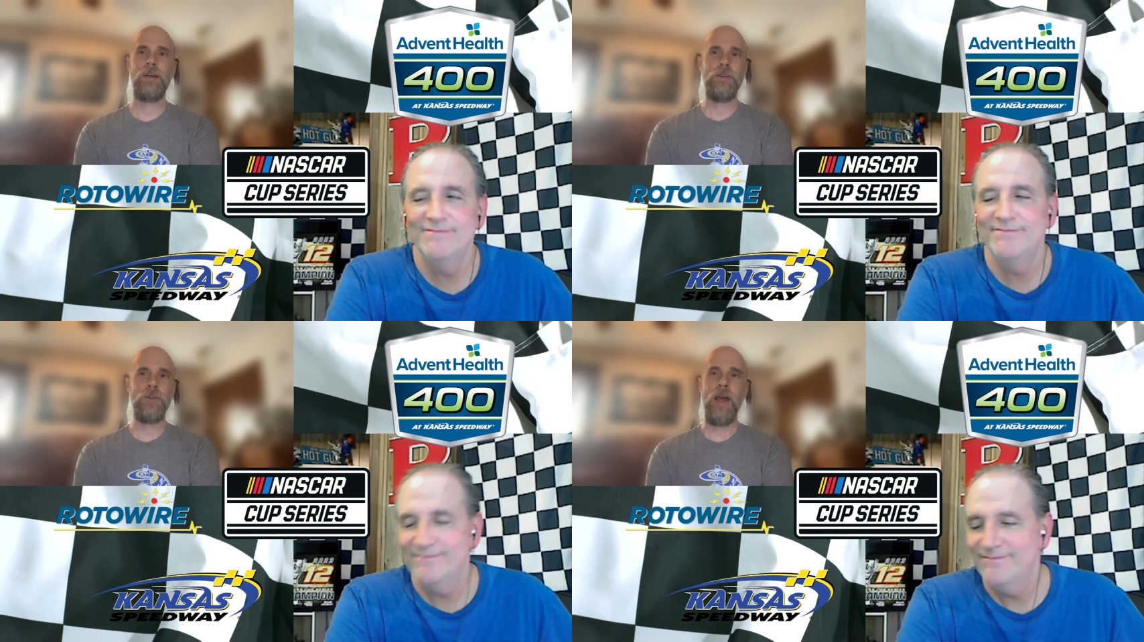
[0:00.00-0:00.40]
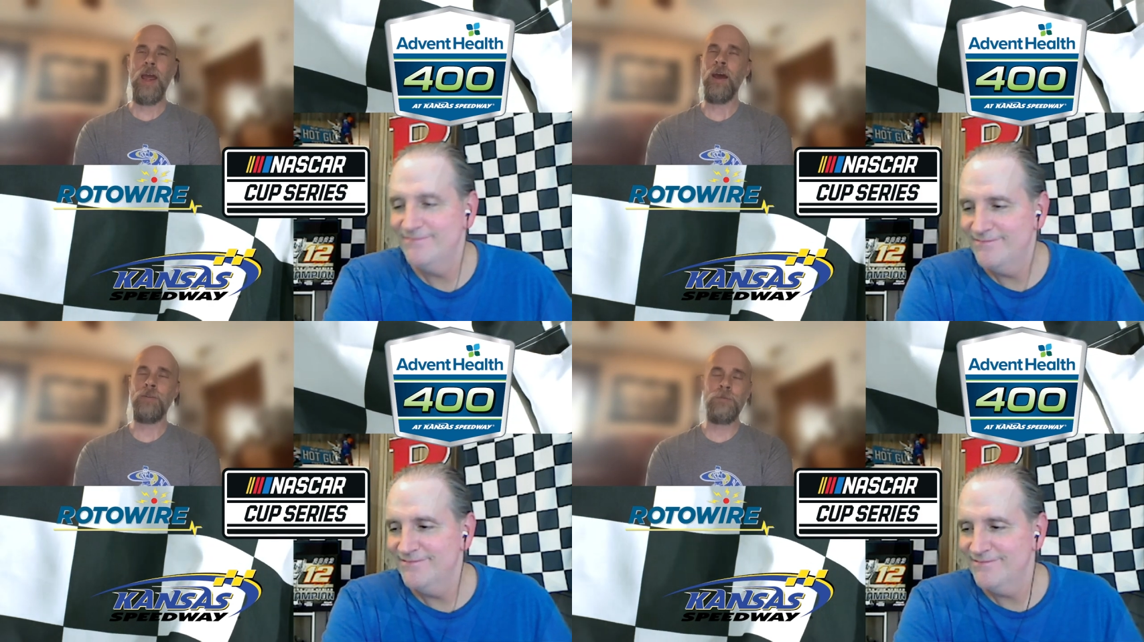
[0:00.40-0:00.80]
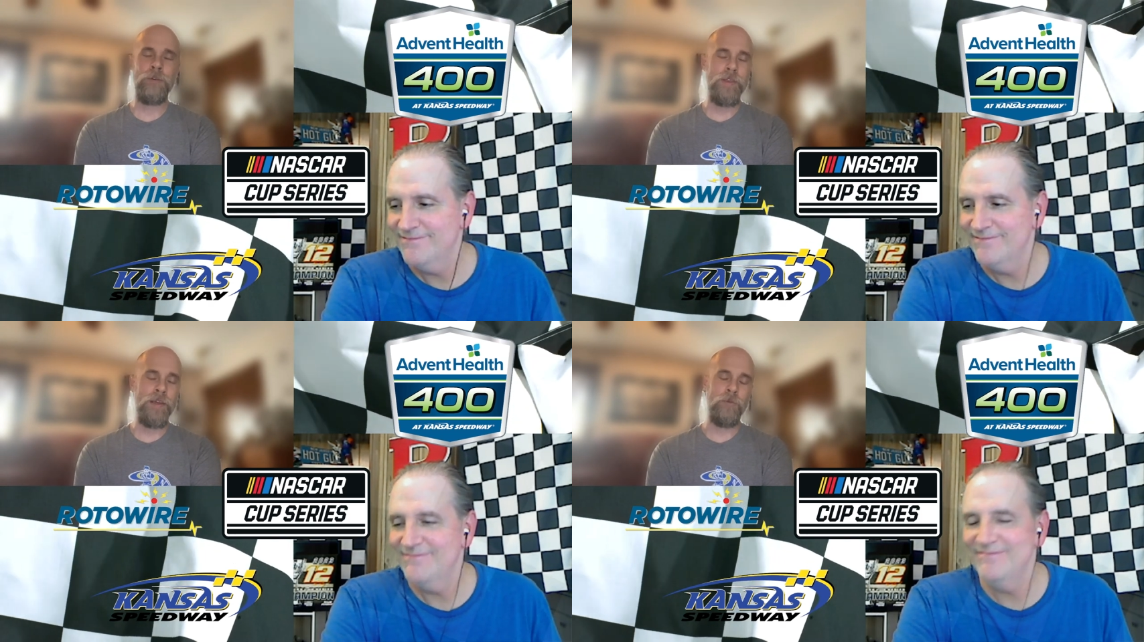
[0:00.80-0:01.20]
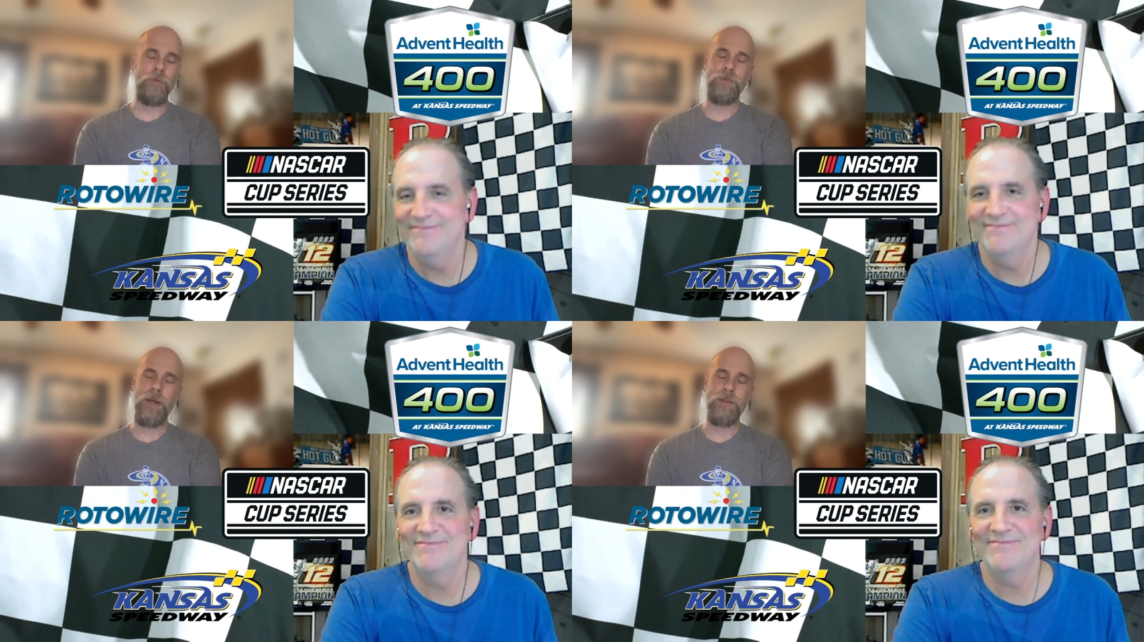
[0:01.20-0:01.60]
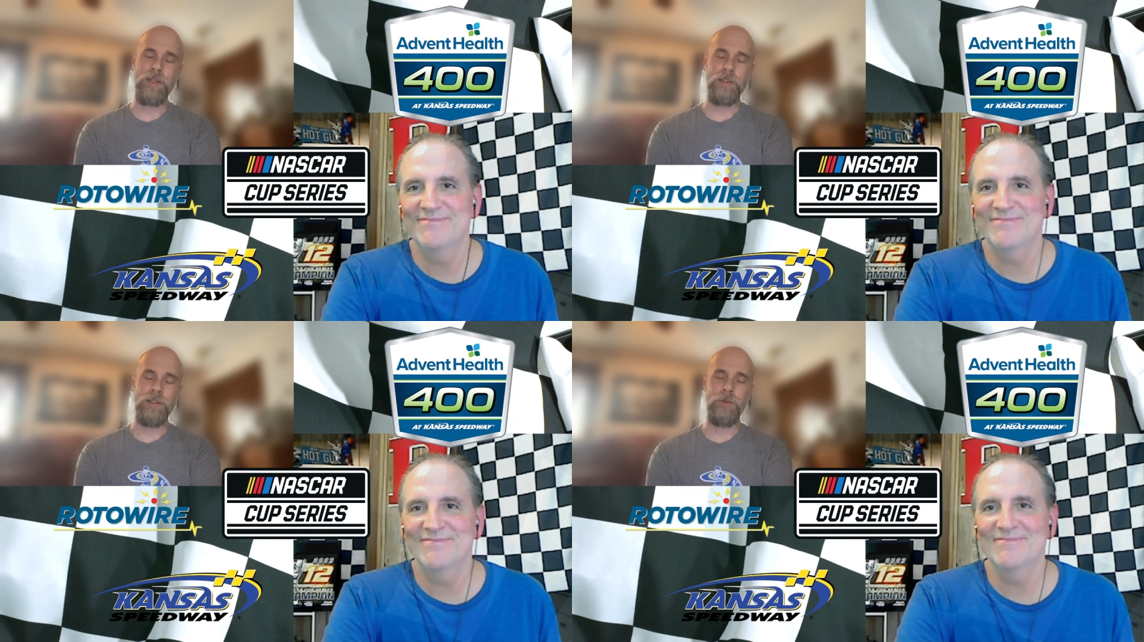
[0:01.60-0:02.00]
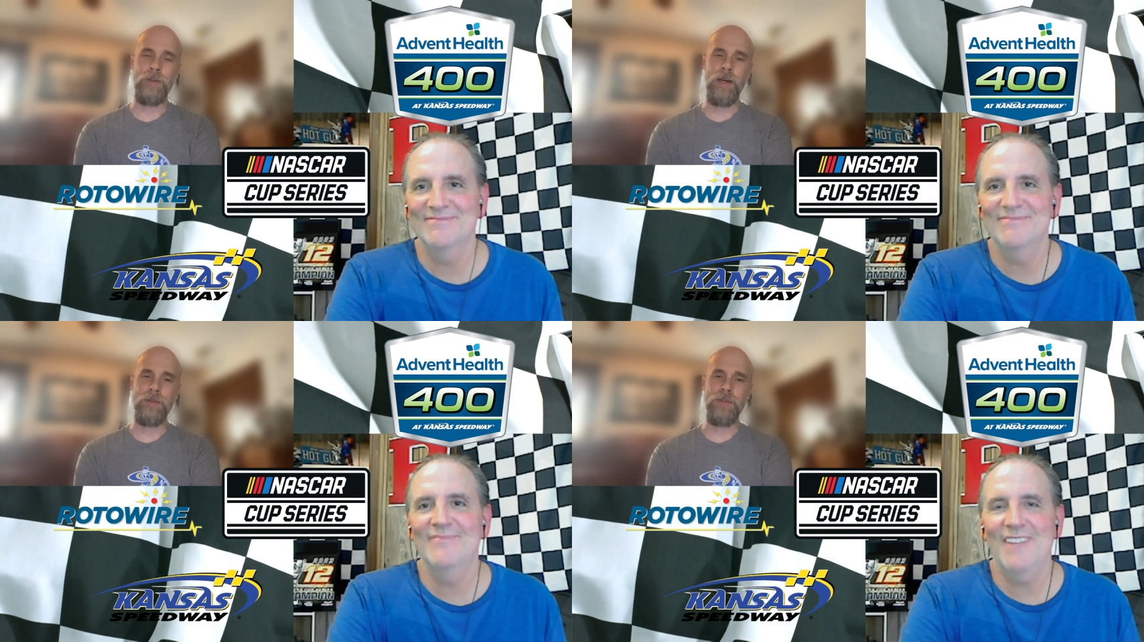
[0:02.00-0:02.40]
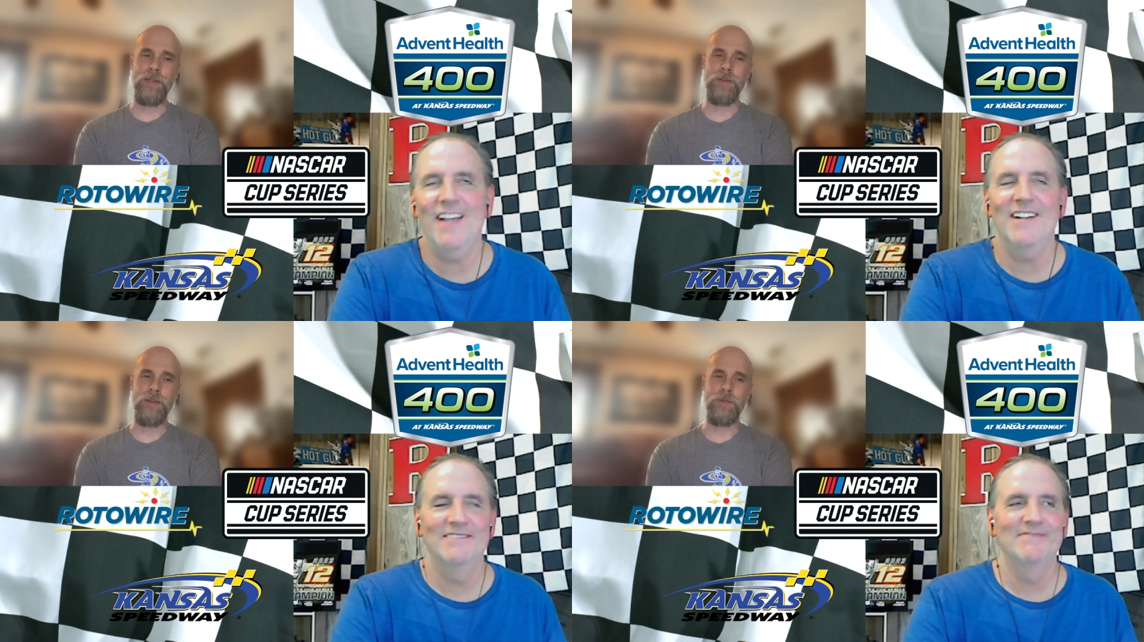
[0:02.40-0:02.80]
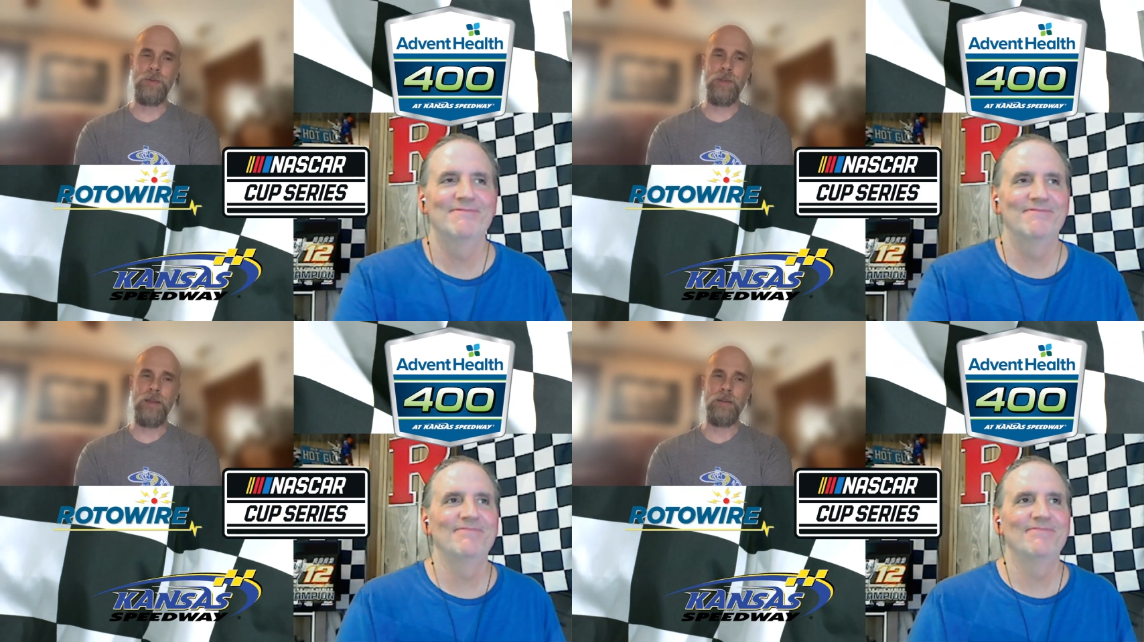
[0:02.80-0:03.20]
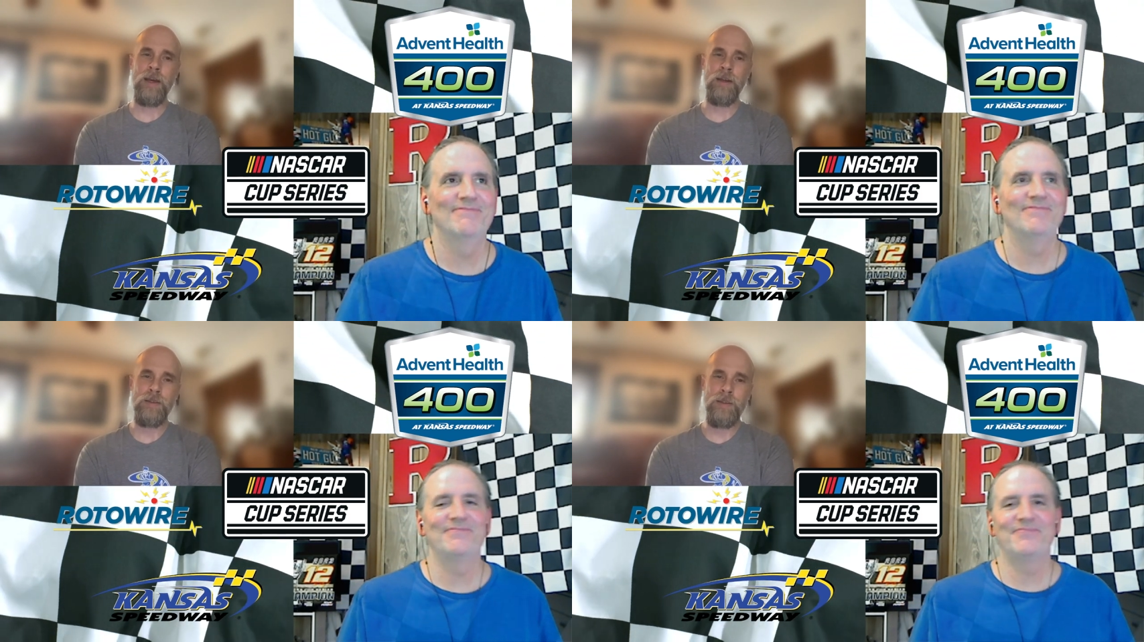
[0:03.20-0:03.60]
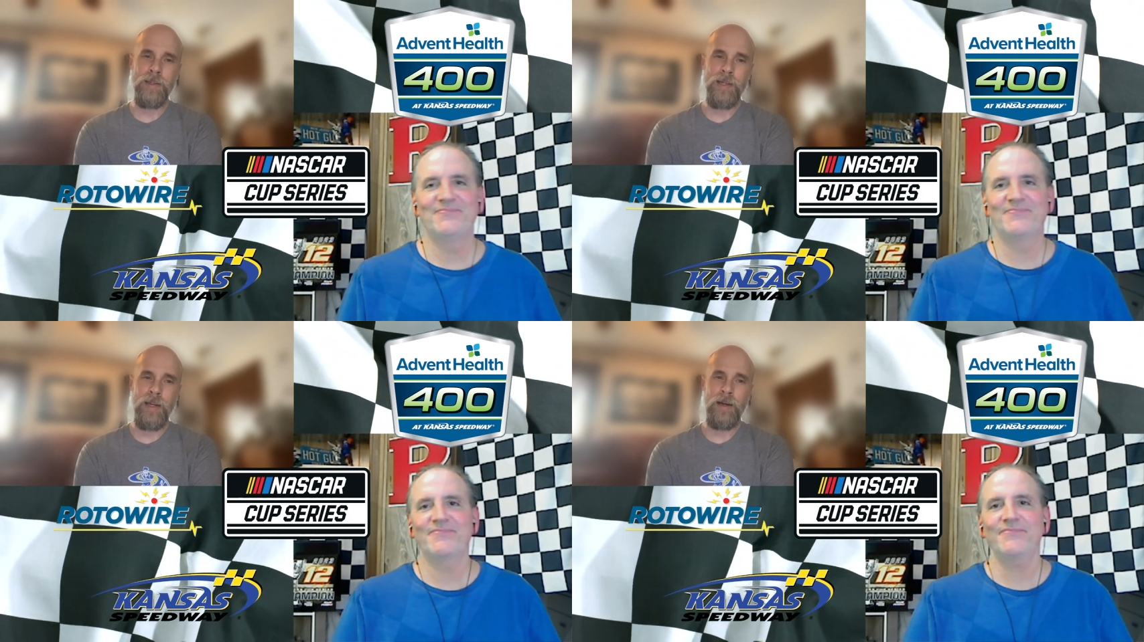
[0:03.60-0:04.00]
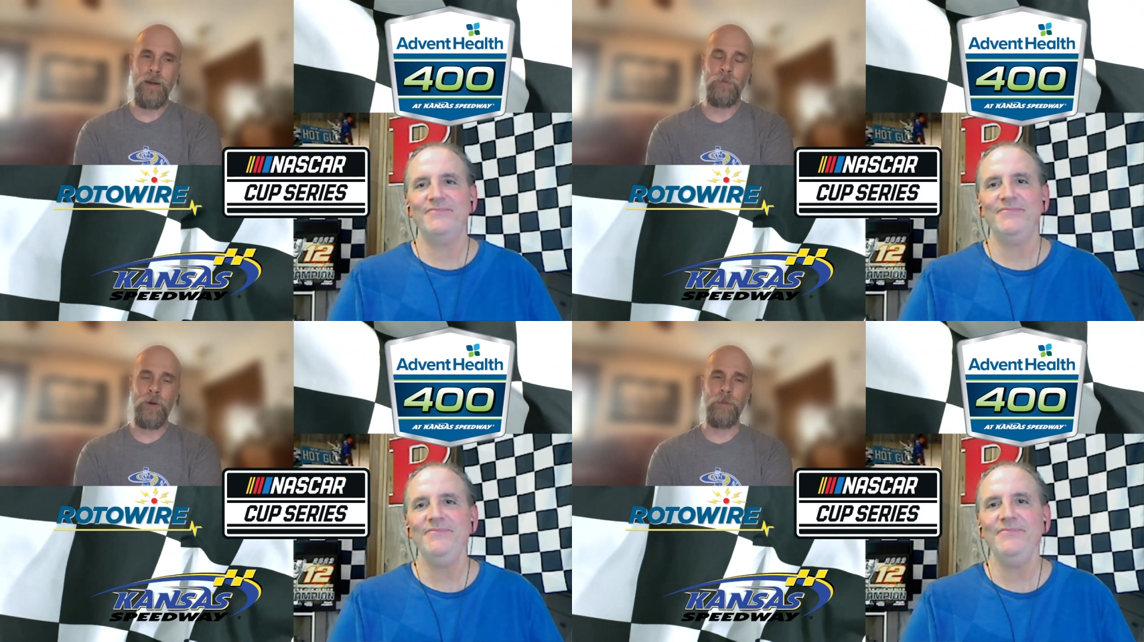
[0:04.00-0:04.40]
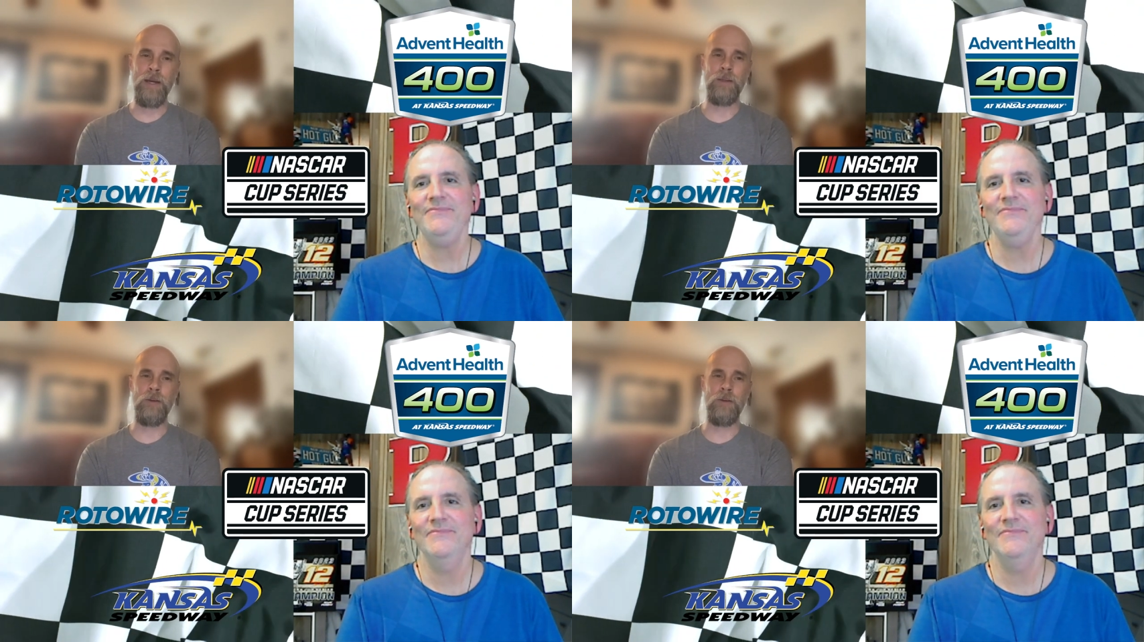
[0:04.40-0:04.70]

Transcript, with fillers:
Speaker 1: So everything was basically new that yeah. season. But that, that that's kind of how far back